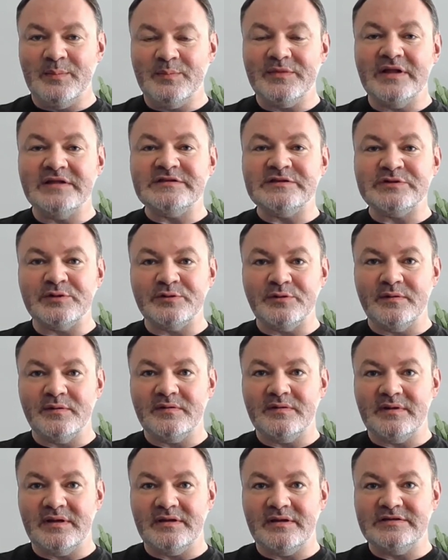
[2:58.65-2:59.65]
that sort of
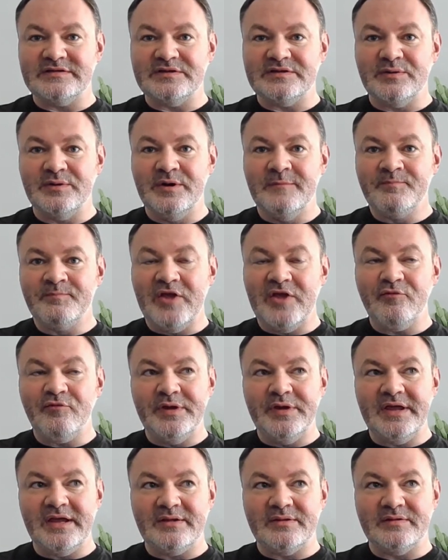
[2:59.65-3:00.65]
thing. So if we
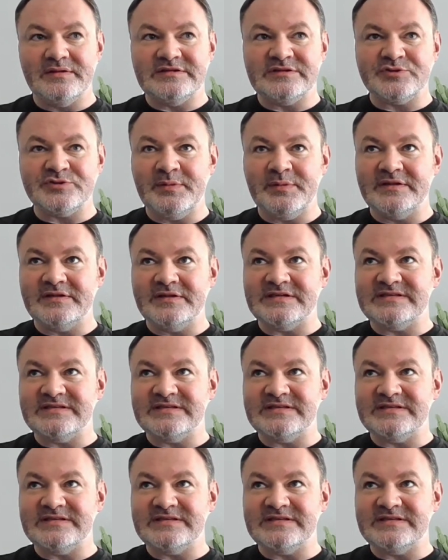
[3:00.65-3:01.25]
can streamline the